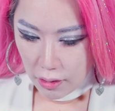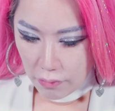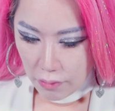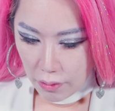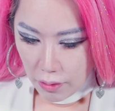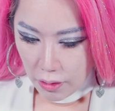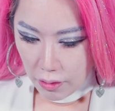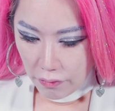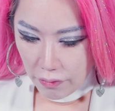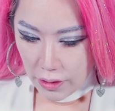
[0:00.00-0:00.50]
If you
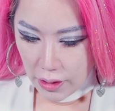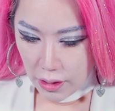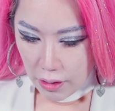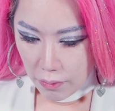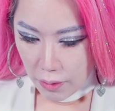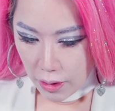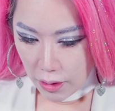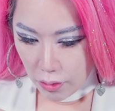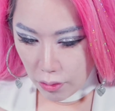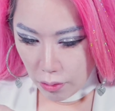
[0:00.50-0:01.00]
want to find out
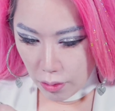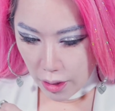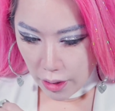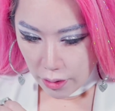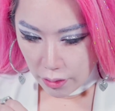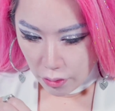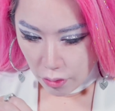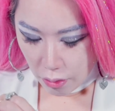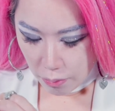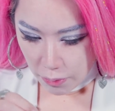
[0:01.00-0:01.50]
what glue I
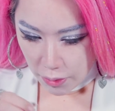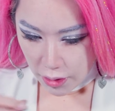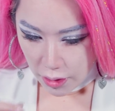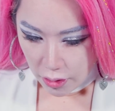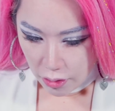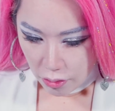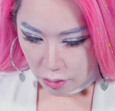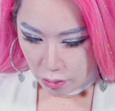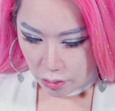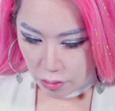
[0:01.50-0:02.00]
normally
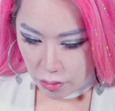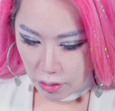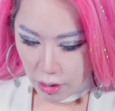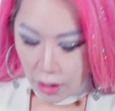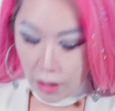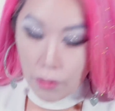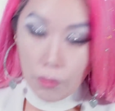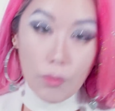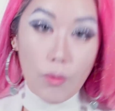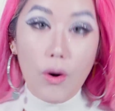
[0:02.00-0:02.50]
use, you
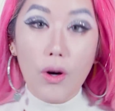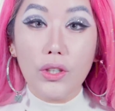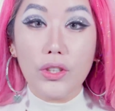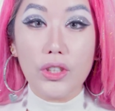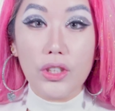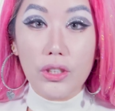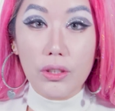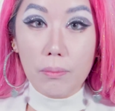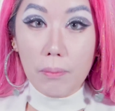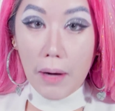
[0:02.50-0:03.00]
can
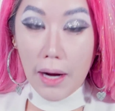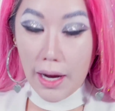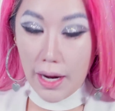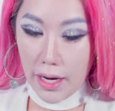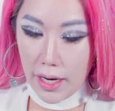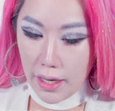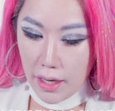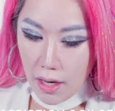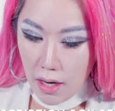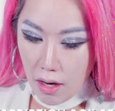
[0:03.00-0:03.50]
watch
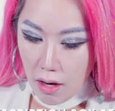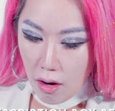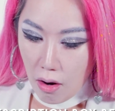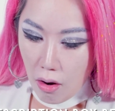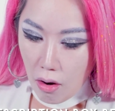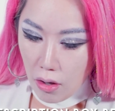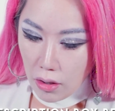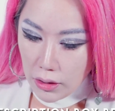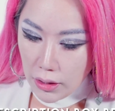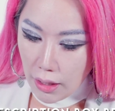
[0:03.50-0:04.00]
my
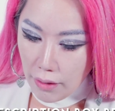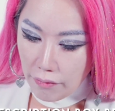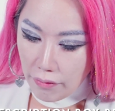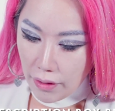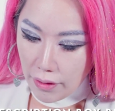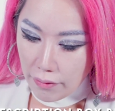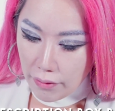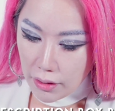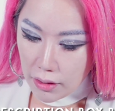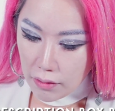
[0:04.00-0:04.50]
all-time
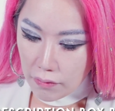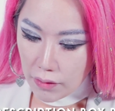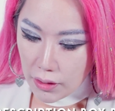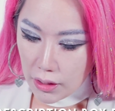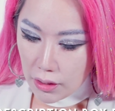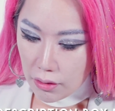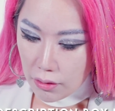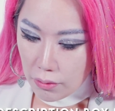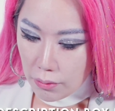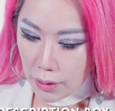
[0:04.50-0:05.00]
favorites
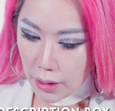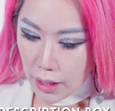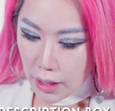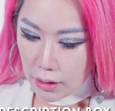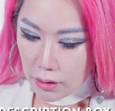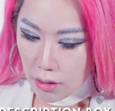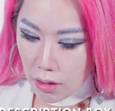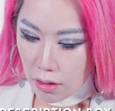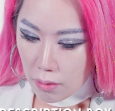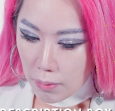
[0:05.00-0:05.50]
video where I
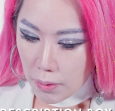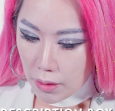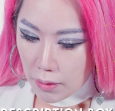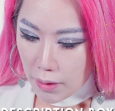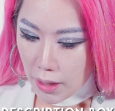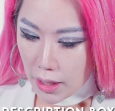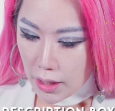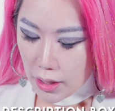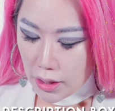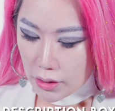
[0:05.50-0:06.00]
talk about
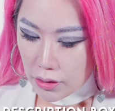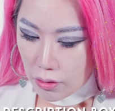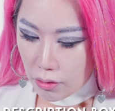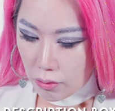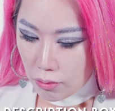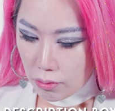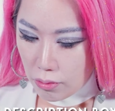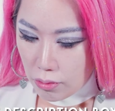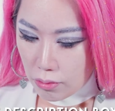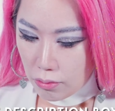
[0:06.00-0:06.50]
eyelash
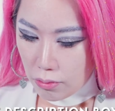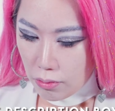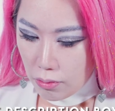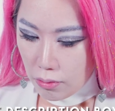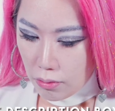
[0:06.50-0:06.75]
glue too.